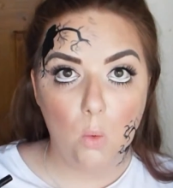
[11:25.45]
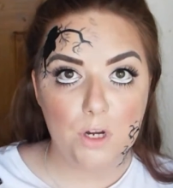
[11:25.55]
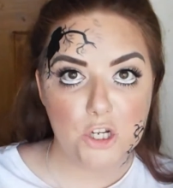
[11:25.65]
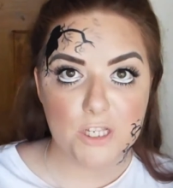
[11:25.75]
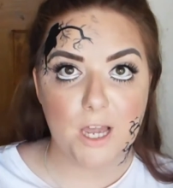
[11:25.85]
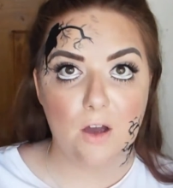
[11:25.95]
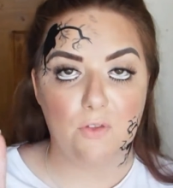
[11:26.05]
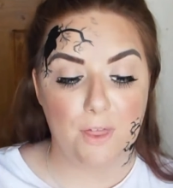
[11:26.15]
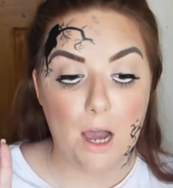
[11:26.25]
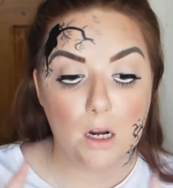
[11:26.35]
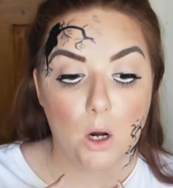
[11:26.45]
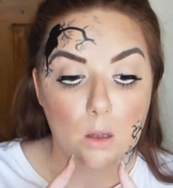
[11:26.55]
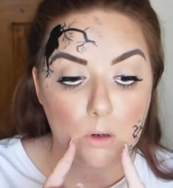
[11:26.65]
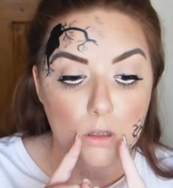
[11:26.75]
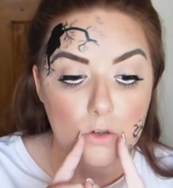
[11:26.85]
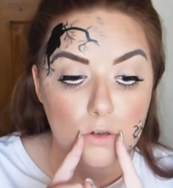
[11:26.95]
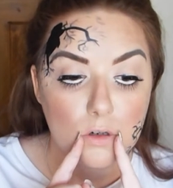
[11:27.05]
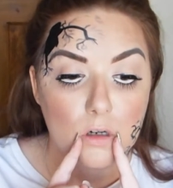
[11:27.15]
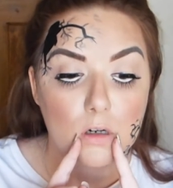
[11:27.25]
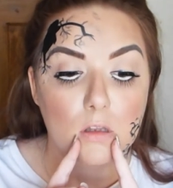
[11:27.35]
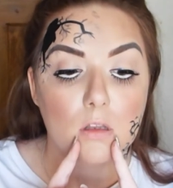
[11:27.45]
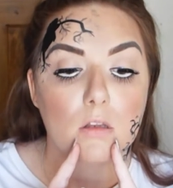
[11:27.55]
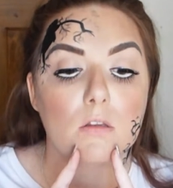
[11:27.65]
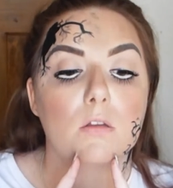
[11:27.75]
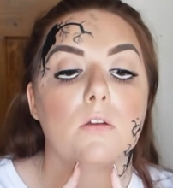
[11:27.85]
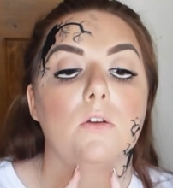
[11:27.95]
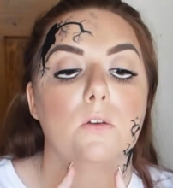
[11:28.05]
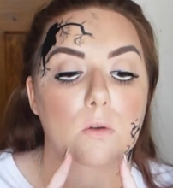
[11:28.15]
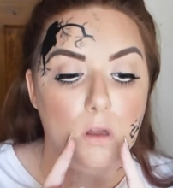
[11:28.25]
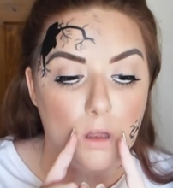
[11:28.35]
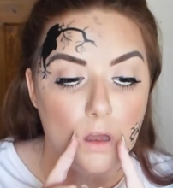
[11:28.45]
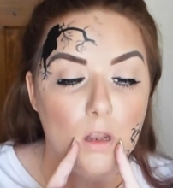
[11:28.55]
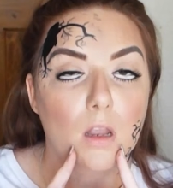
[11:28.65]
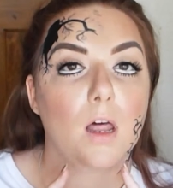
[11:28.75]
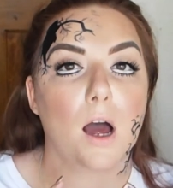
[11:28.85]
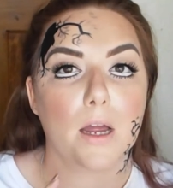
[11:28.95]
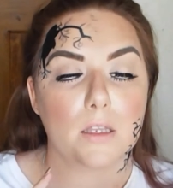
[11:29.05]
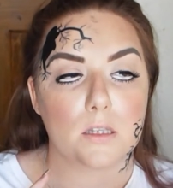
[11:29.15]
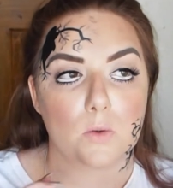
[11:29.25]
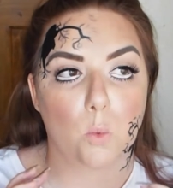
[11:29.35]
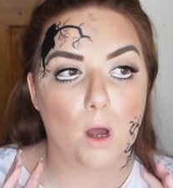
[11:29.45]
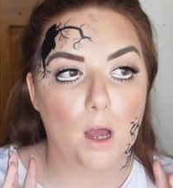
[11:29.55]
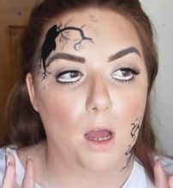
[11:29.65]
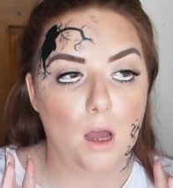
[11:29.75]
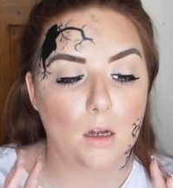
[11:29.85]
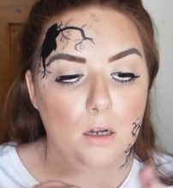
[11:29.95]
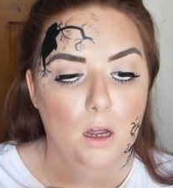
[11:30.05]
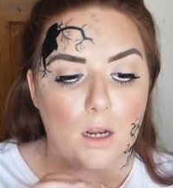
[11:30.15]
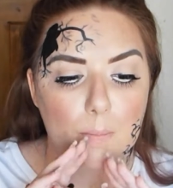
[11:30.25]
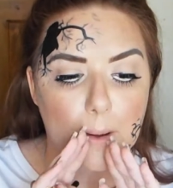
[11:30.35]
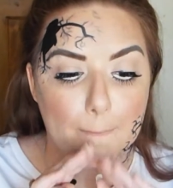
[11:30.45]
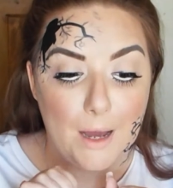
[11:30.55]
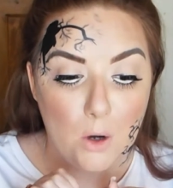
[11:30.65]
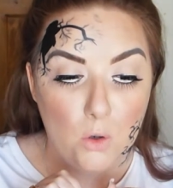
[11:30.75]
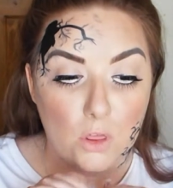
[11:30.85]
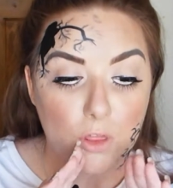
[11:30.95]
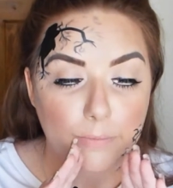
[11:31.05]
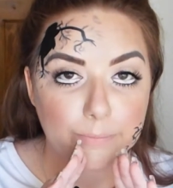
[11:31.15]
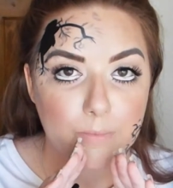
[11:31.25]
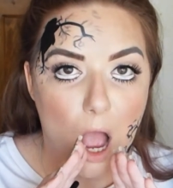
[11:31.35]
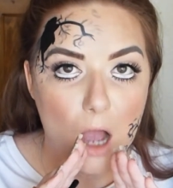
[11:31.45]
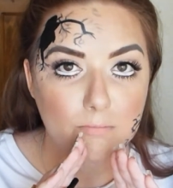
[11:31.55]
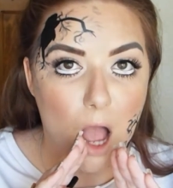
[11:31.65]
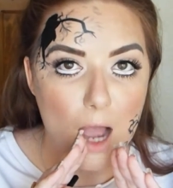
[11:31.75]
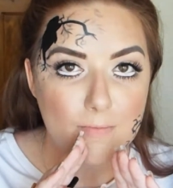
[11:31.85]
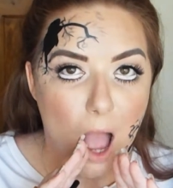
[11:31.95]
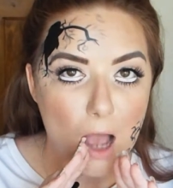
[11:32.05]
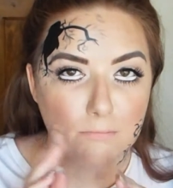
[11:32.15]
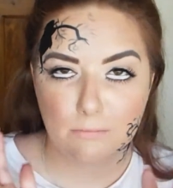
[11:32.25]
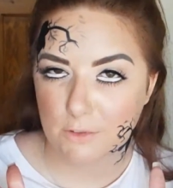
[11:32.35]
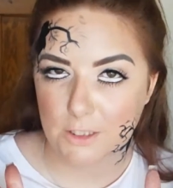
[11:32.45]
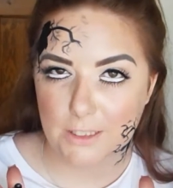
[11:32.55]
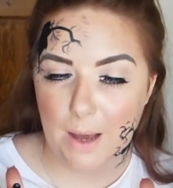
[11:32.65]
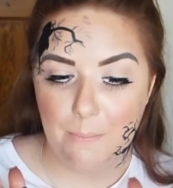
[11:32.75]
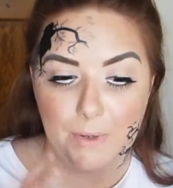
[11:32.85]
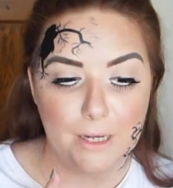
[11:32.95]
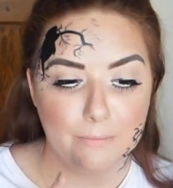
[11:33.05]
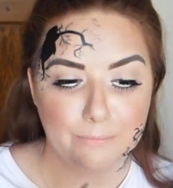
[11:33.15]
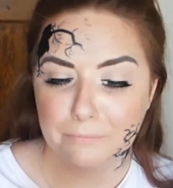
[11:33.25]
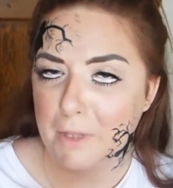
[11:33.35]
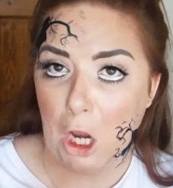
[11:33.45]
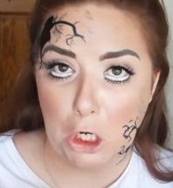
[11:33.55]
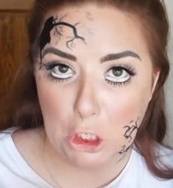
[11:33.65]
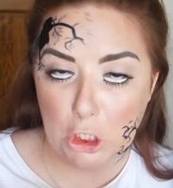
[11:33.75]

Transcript: we just have that going, I'm going to draw on the 2 lines where, like my mouth, does that bit, you